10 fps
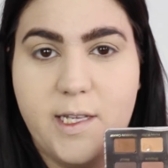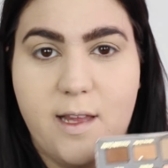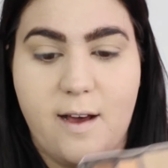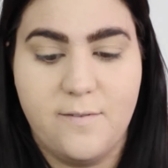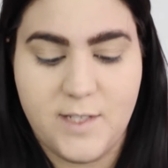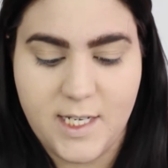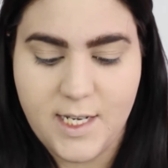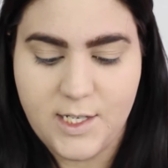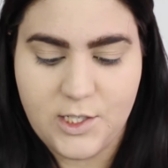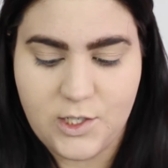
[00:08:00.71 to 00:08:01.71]
loved,
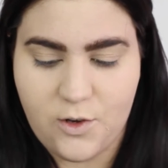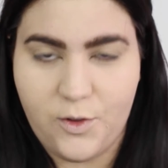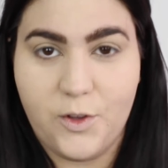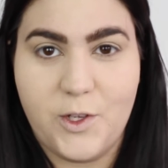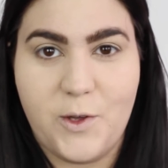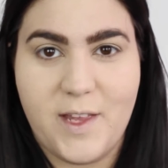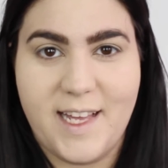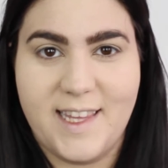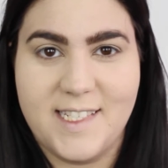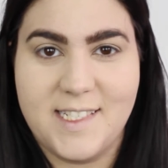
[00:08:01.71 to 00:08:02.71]
so you'll know
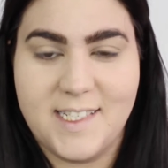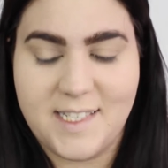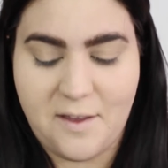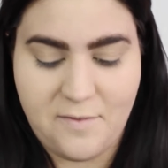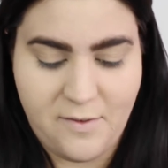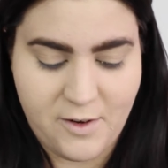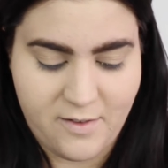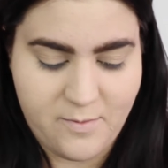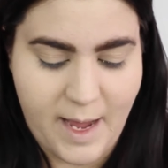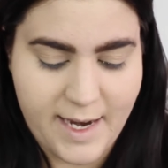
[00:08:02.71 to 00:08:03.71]
that this is a favorite
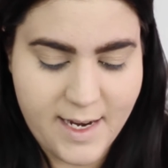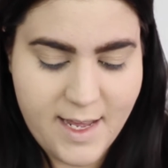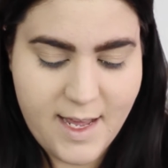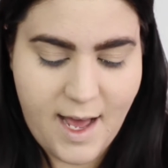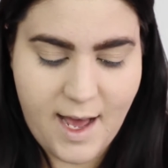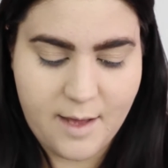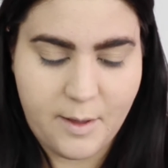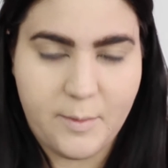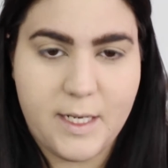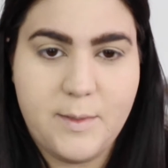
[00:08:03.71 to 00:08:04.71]
of mine.
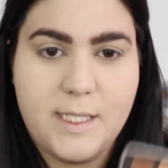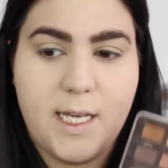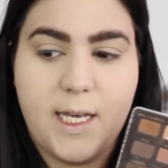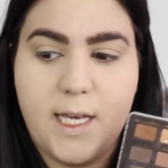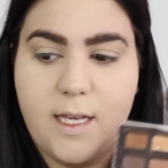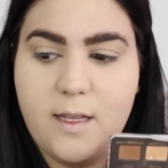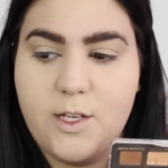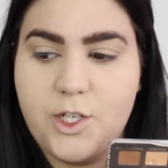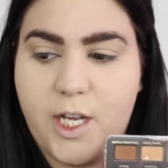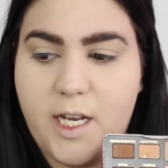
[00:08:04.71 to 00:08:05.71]
I'm gonna be taking
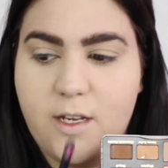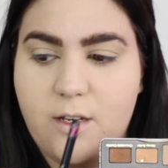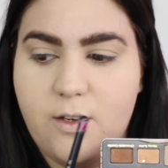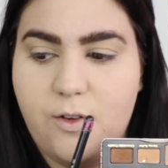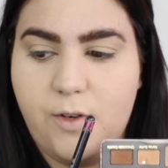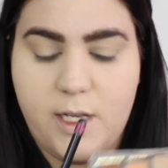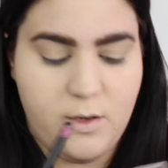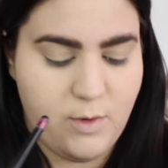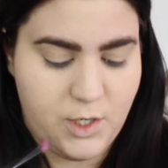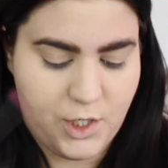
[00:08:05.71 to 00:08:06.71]
the shade Nudie,
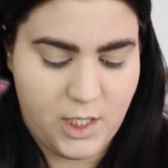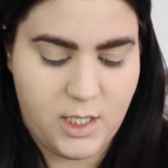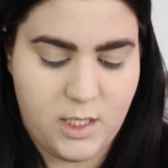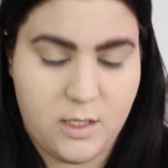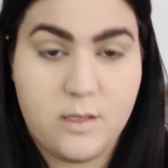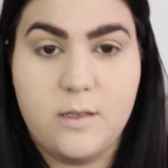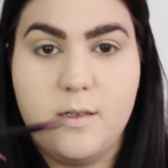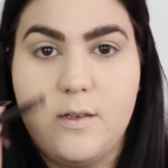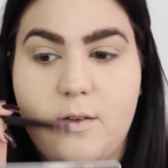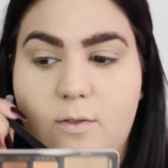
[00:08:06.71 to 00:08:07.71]
which is
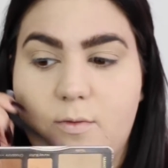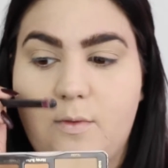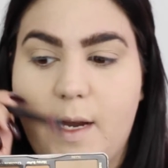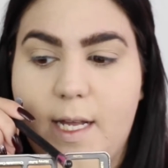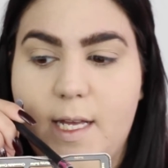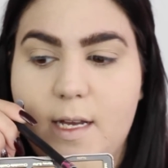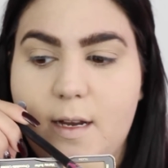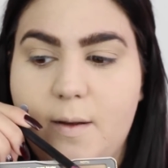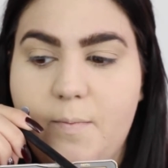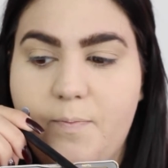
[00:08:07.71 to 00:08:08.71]
right
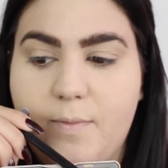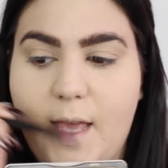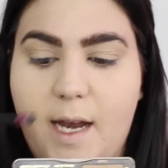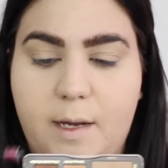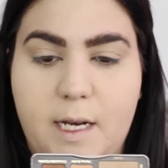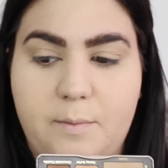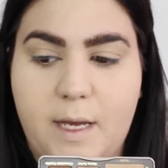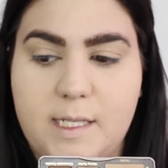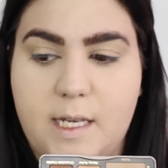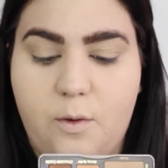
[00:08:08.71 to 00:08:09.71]
here, and I'm gonna
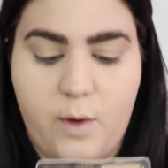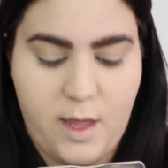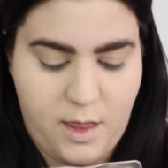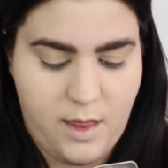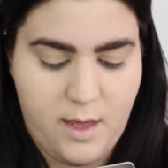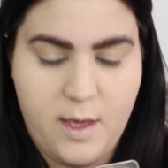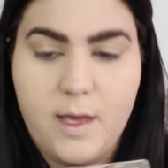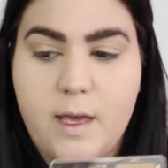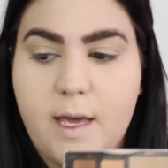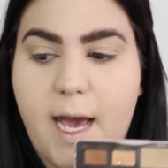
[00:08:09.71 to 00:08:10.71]
mix it with
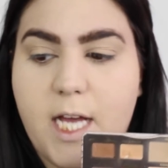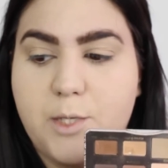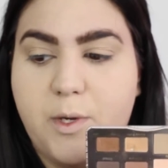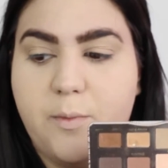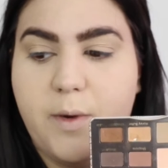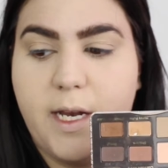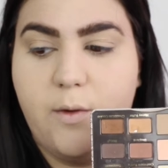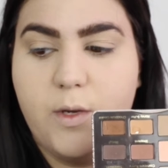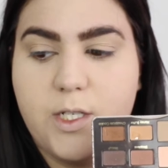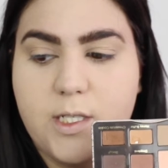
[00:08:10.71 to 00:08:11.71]
Cashmere Bunny,
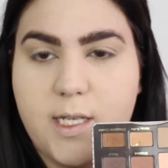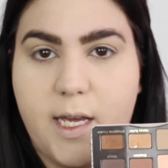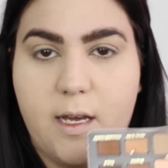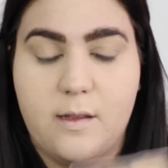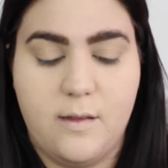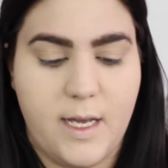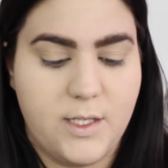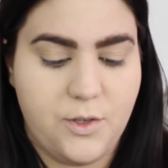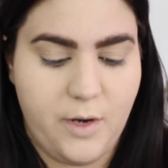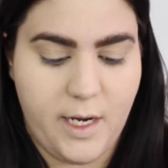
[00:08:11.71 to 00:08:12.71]
which is like a
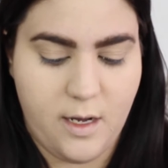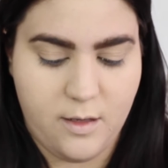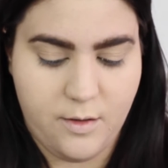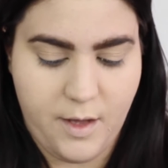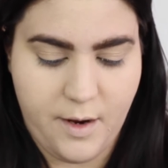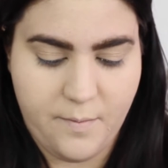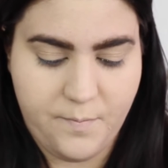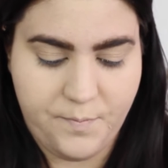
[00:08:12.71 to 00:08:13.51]
nice gray color there